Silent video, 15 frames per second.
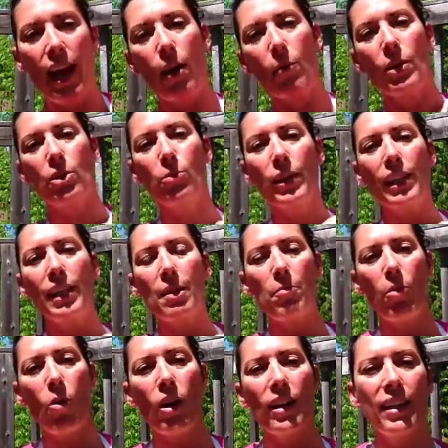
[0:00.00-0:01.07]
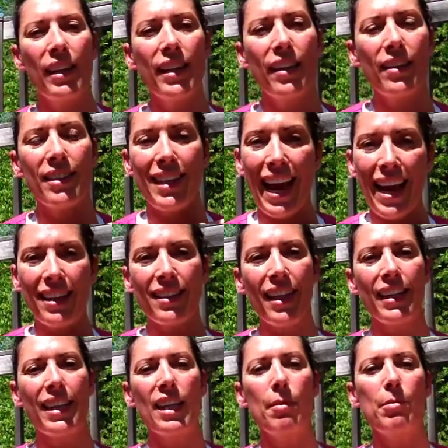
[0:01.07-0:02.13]
And what's really important here is as
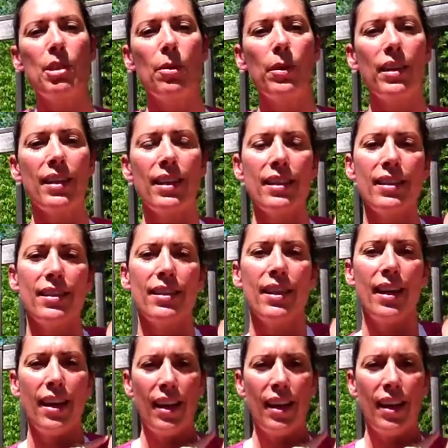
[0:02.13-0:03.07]
I keep doing this